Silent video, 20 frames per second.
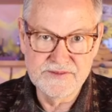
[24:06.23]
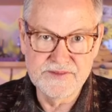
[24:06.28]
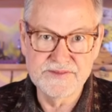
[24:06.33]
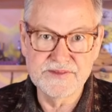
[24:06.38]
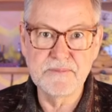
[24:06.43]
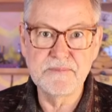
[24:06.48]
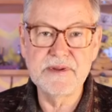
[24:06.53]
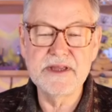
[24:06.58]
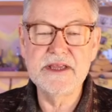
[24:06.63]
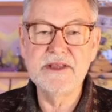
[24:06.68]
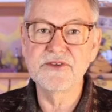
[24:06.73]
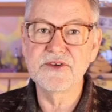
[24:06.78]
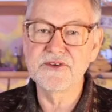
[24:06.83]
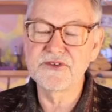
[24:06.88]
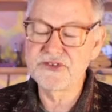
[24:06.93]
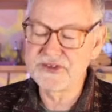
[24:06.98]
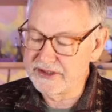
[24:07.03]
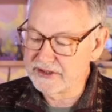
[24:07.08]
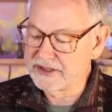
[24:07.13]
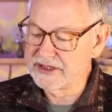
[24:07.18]
That the bees are
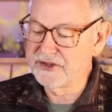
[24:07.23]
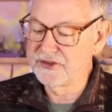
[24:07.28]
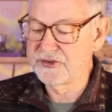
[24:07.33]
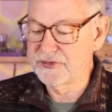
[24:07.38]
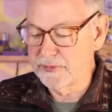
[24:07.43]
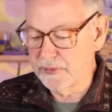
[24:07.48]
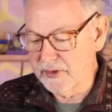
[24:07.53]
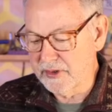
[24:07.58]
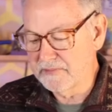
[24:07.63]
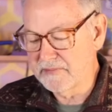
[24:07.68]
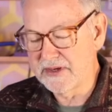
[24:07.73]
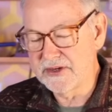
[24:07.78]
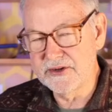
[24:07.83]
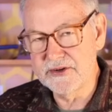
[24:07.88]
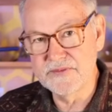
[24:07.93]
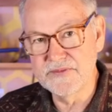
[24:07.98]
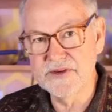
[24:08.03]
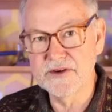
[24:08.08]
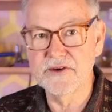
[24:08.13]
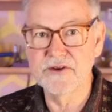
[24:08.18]
still in swarm
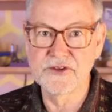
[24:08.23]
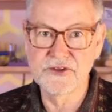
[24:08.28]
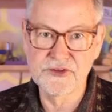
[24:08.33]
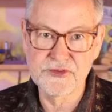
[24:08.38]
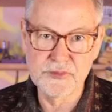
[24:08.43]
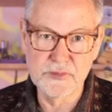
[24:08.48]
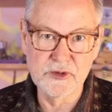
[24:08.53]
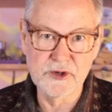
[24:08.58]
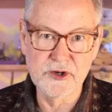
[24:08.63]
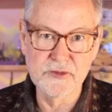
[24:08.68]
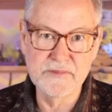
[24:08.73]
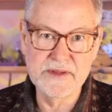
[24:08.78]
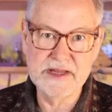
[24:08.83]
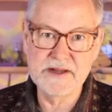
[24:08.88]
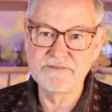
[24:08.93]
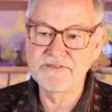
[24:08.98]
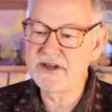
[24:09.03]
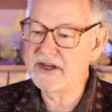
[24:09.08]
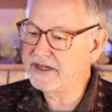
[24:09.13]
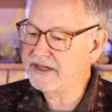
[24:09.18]
mode. They're going to swarm. They
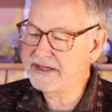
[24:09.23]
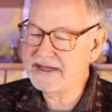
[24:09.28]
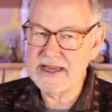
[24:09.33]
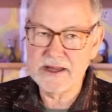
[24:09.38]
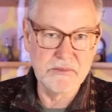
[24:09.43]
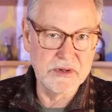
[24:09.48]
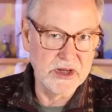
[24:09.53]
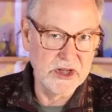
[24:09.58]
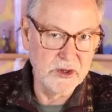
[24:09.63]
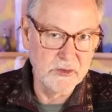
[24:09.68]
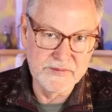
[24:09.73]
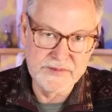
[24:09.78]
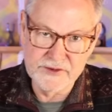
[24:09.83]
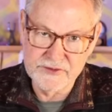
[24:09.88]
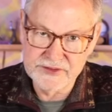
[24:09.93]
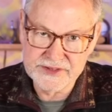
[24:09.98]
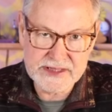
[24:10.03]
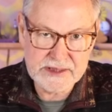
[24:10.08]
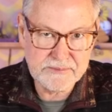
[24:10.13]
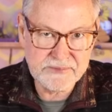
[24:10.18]
have honey down below in their
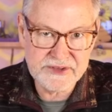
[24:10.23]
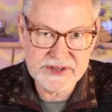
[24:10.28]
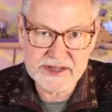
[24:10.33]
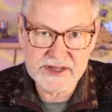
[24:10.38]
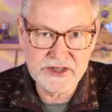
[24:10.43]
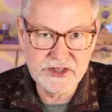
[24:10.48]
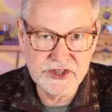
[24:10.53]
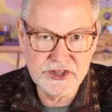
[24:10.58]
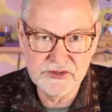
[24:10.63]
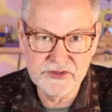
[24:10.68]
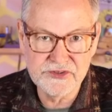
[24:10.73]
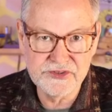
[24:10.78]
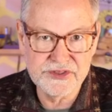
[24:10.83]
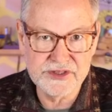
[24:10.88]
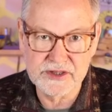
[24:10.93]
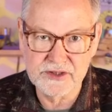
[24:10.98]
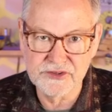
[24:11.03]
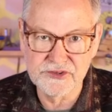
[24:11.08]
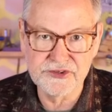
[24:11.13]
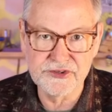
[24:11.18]
deeps they can use
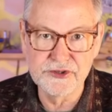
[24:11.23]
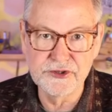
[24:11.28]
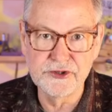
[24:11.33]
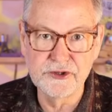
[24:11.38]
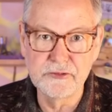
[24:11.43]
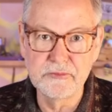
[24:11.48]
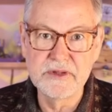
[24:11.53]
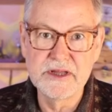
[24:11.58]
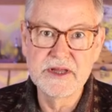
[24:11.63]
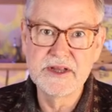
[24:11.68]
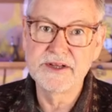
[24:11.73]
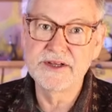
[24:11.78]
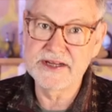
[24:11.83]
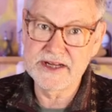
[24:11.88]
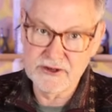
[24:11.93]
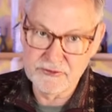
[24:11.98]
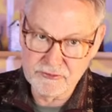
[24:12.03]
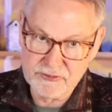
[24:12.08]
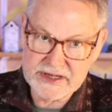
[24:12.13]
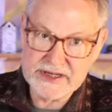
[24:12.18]
to consume, to
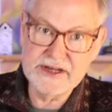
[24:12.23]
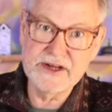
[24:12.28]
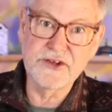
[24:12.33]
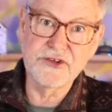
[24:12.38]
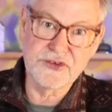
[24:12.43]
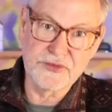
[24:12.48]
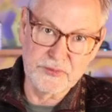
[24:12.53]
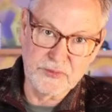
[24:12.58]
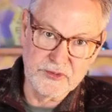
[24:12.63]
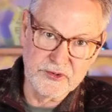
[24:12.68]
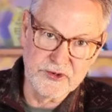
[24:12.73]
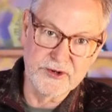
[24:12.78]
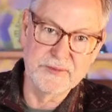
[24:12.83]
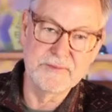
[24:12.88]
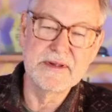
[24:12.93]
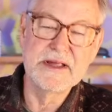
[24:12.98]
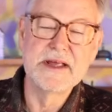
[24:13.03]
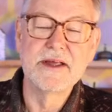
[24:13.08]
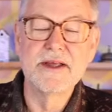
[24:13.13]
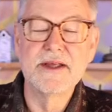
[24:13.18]
get ready to swarm.